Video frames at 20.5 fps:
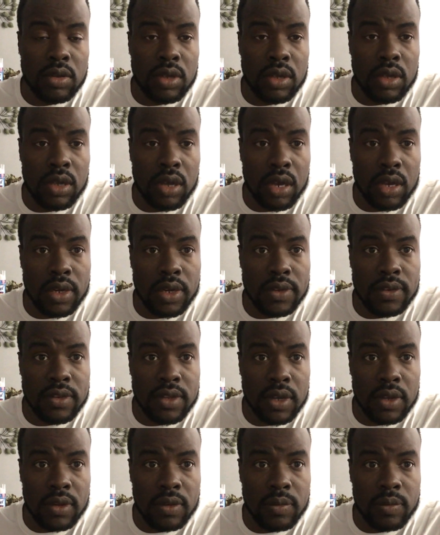You
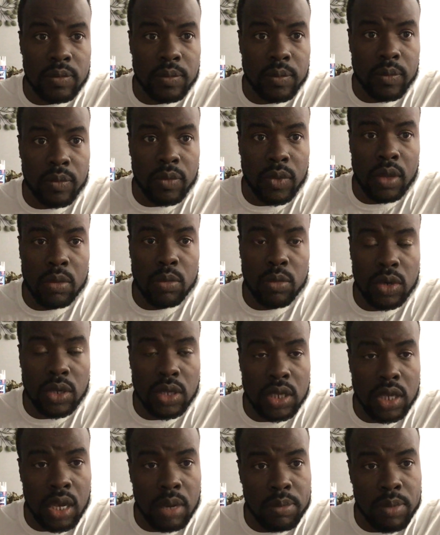understand? But
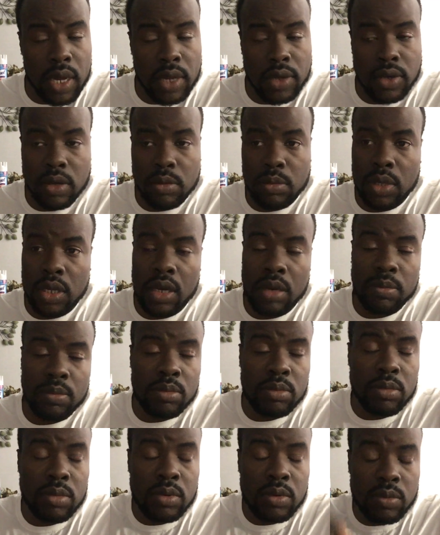yeah, man, no matter
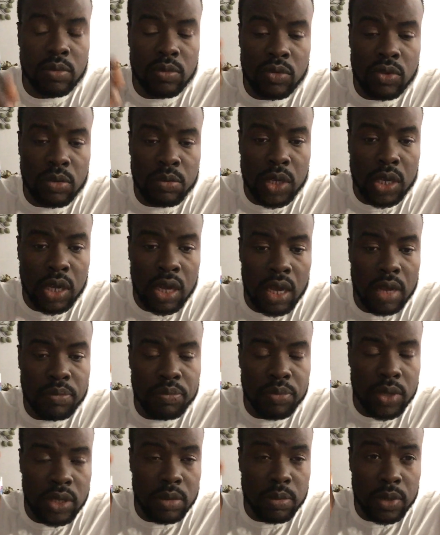
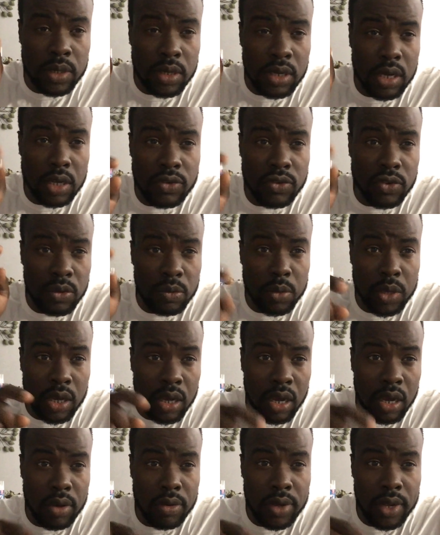Jamaican people in
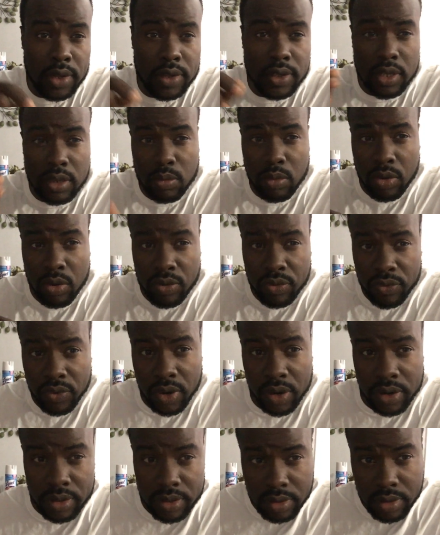Jamaica, we think about
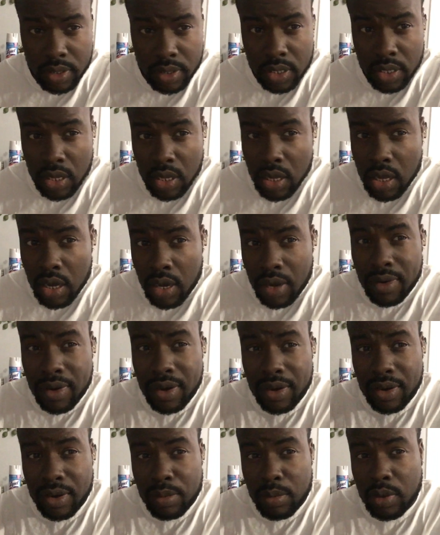foreign. I
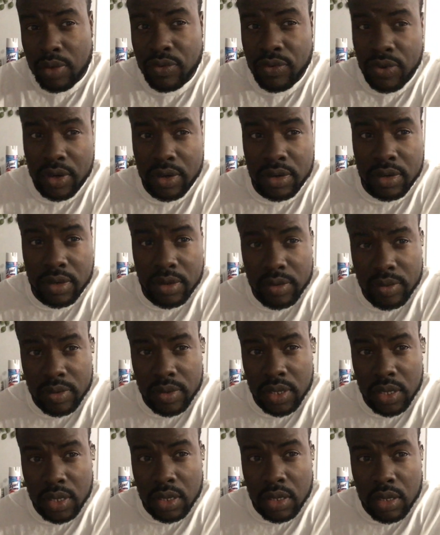want to come a foreign.
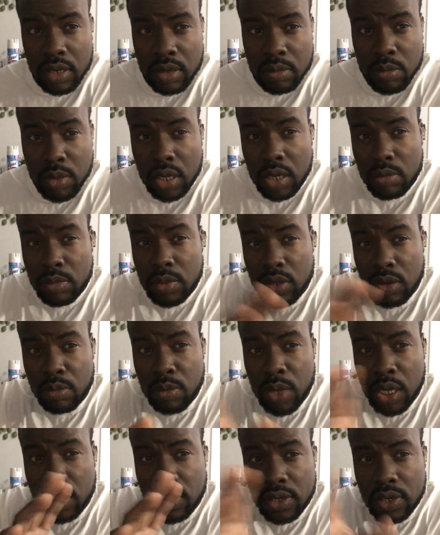But I mean,
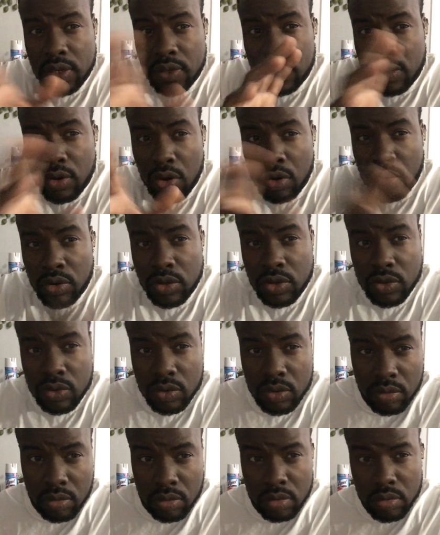nobody discourage you
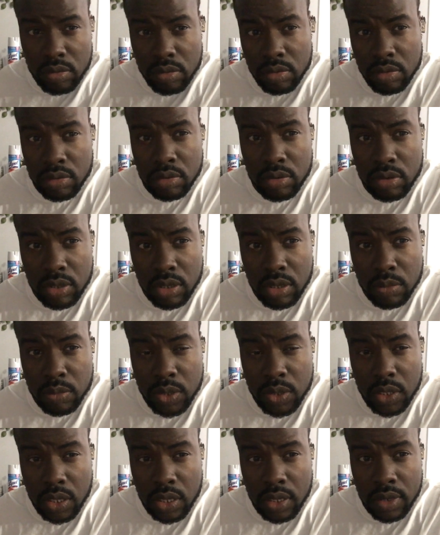know. You hear
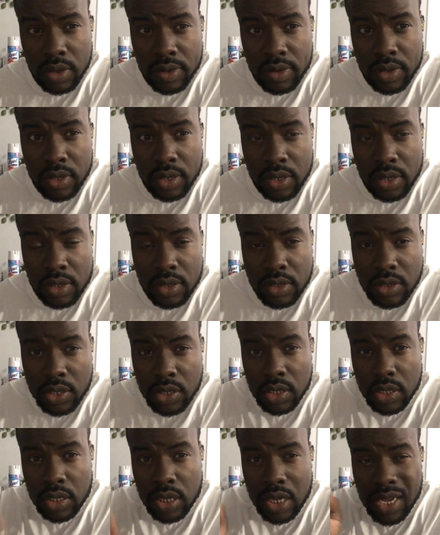me tell you? The
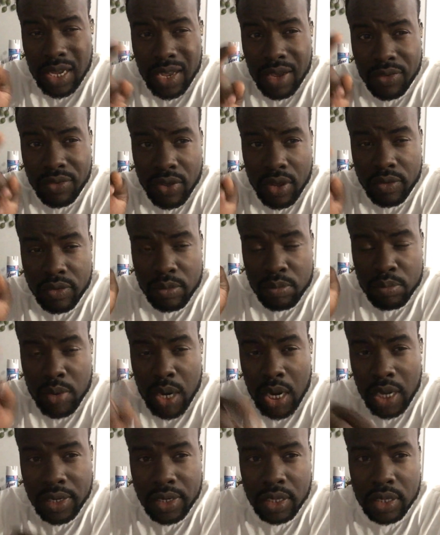thing there for
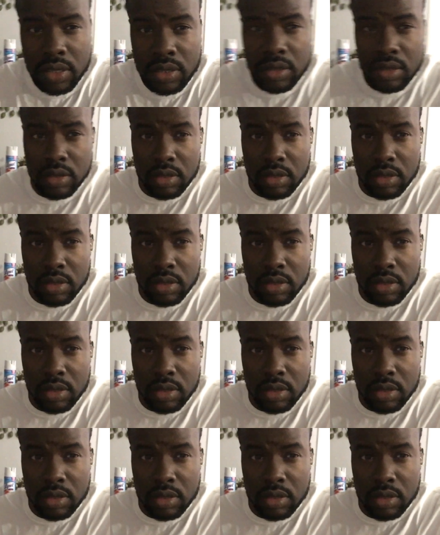everybody.